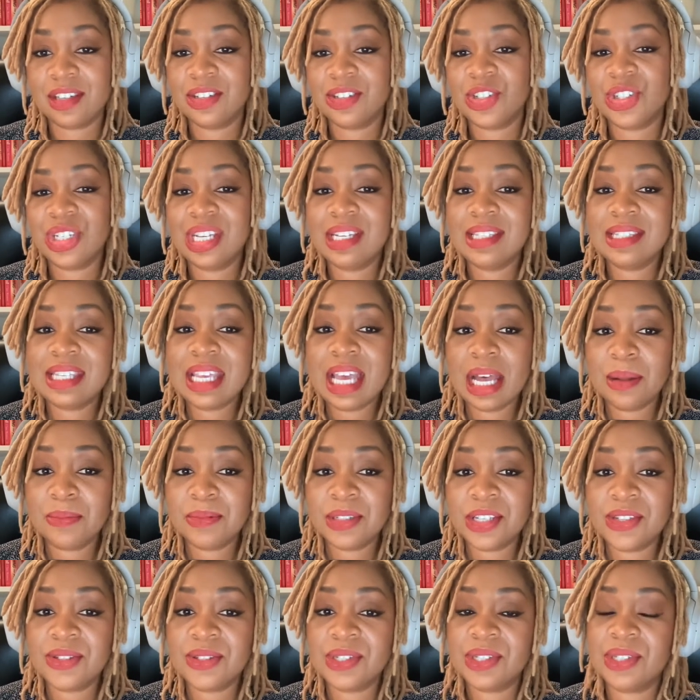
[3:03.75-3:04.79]
She has
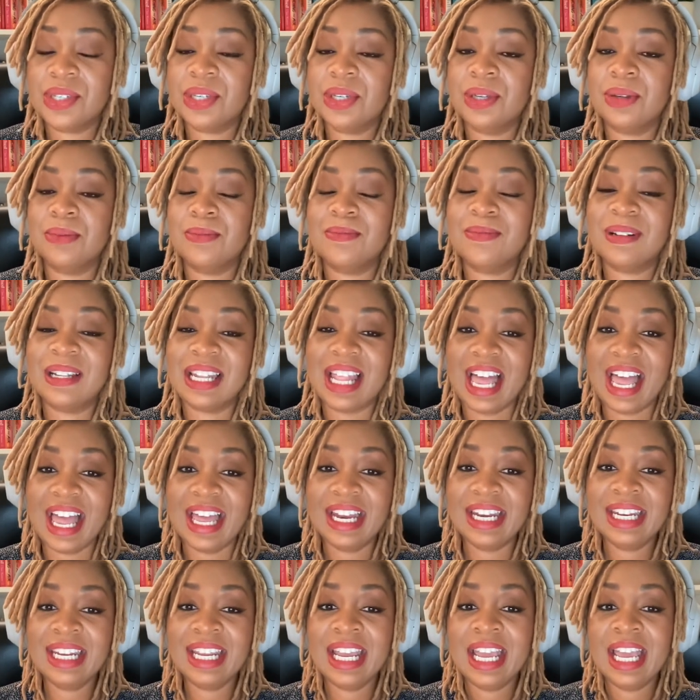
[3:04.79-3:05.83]
helped us to
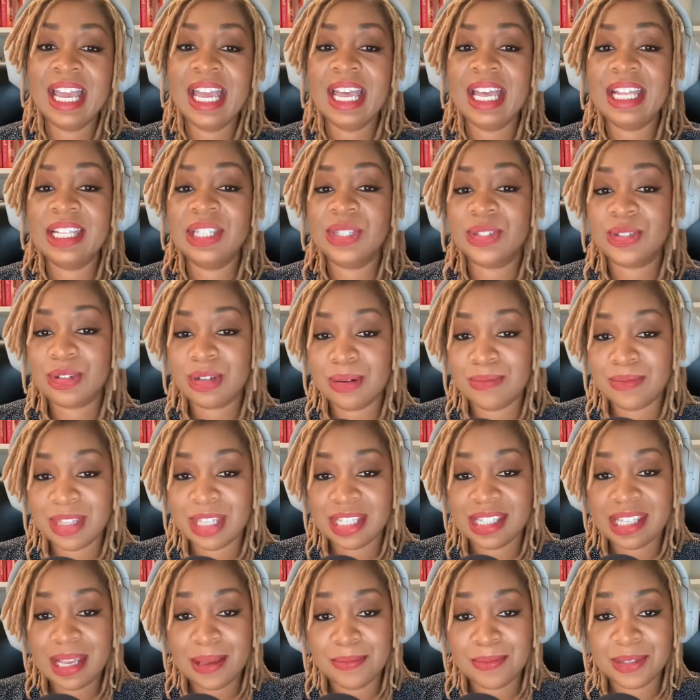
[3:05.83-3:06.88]
plan and script
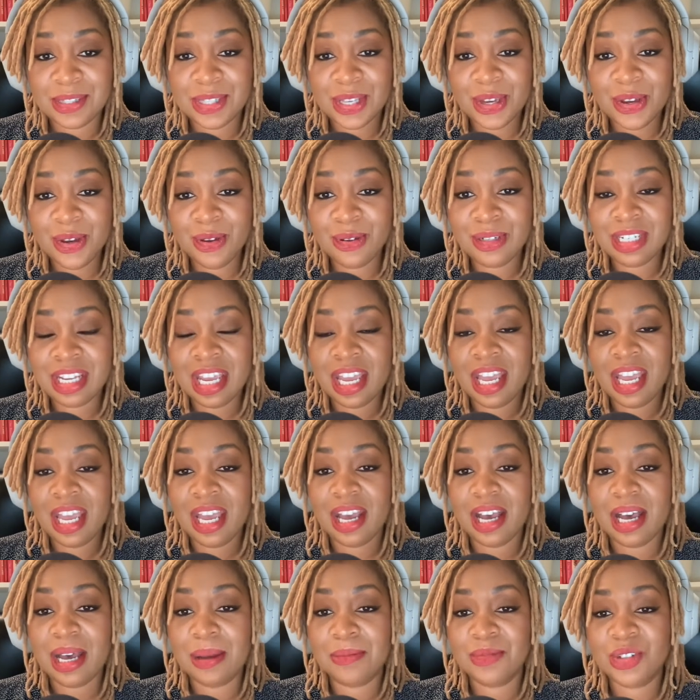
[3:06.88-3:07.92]
this episode.
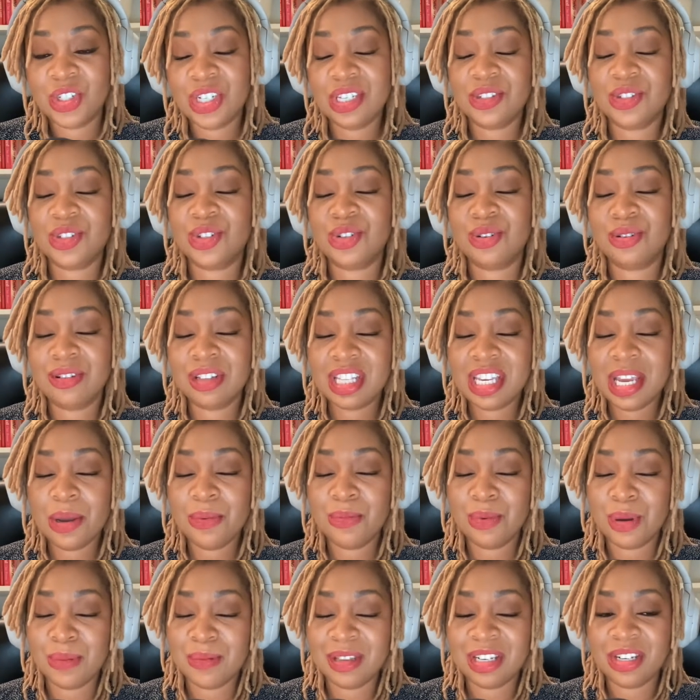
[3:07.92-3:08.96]
Um, she is truly a
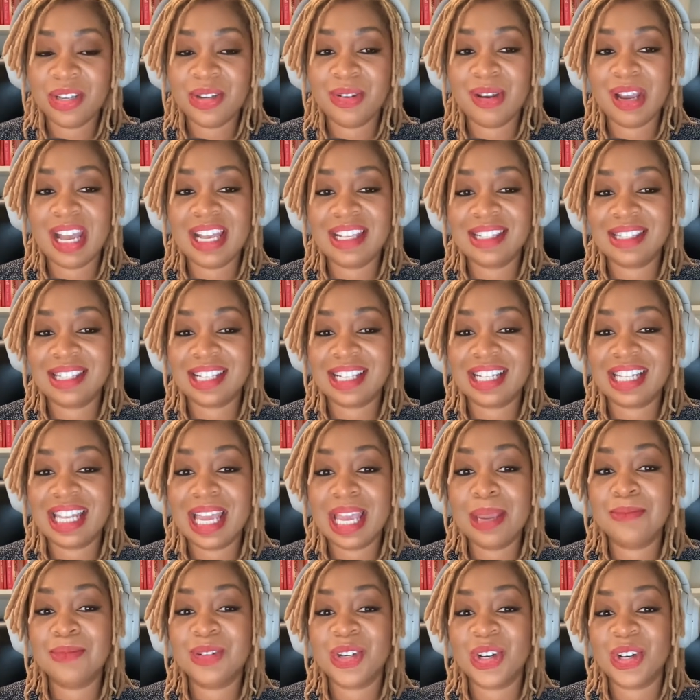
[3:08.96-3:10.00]
woman who has
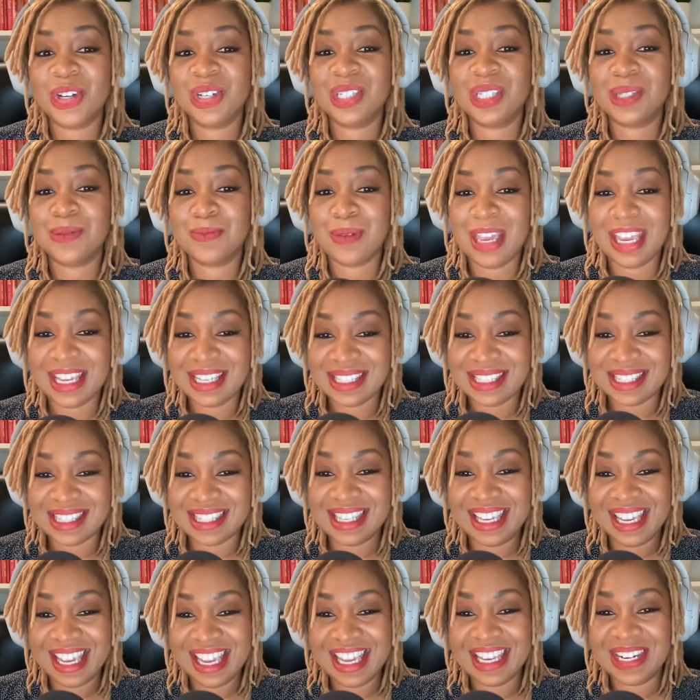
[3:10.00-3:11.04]
claimed her
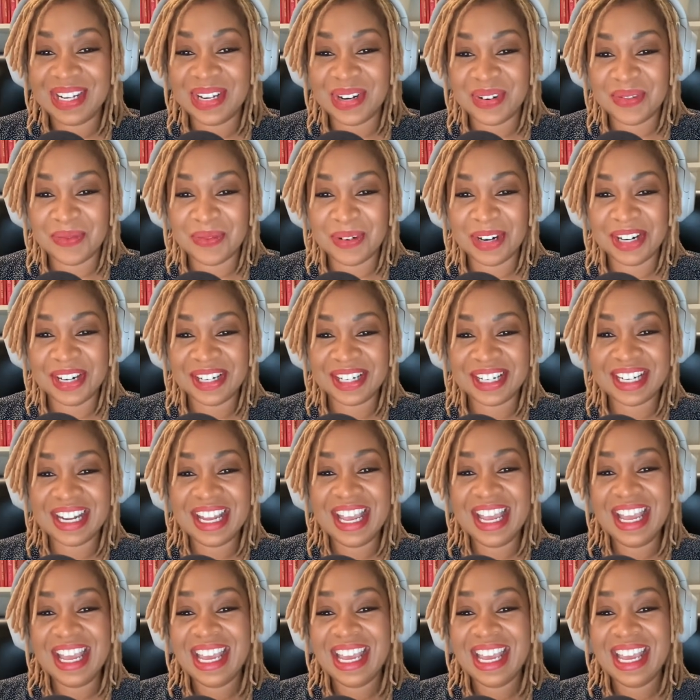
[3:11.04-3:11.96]
space in her work.